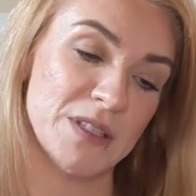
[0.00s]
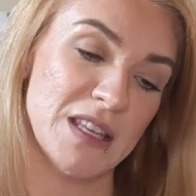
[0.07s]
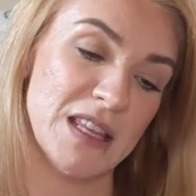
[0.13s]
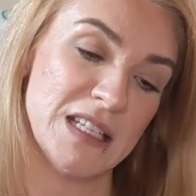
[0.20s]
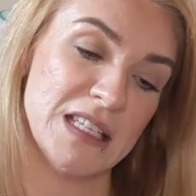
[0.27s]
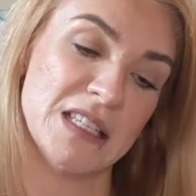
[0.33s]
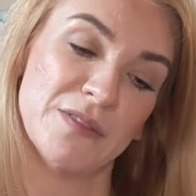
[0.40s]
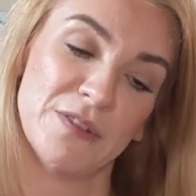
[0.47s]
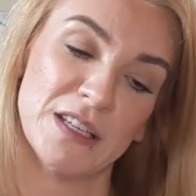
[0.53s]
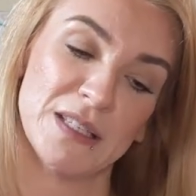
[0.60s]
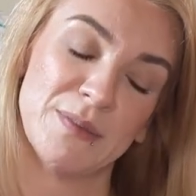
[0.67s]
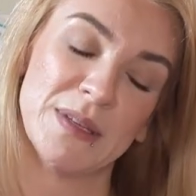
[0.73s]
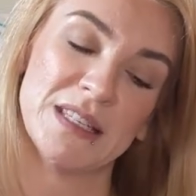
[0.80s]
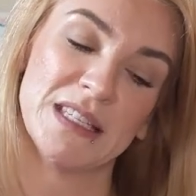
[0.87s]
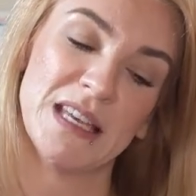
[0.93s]
So this is a
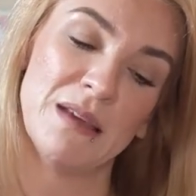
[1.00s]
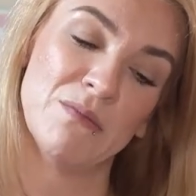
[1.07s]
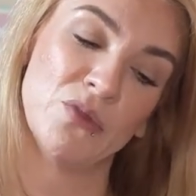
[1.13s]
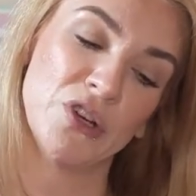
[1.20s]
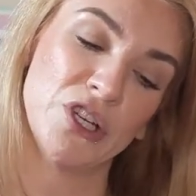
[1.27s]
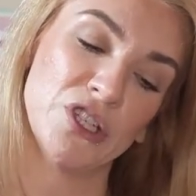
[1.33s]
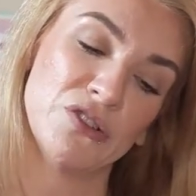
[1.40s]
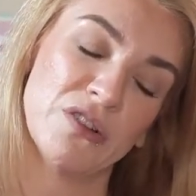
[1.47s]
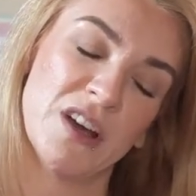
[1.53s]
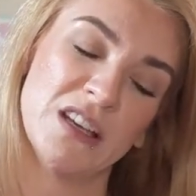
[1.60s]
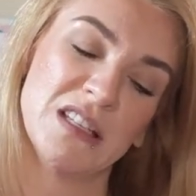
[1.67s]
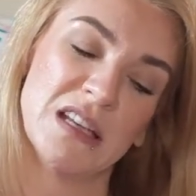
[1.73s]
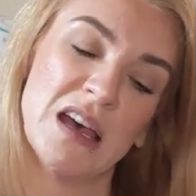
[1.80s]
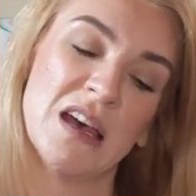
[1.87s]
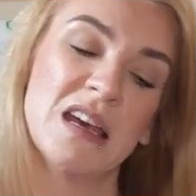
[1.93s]
vitamin C
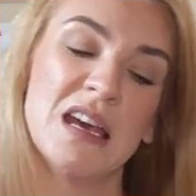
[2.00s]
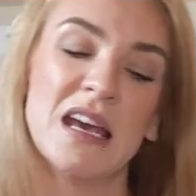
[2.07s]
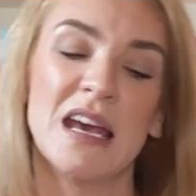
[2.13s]
moisturiser.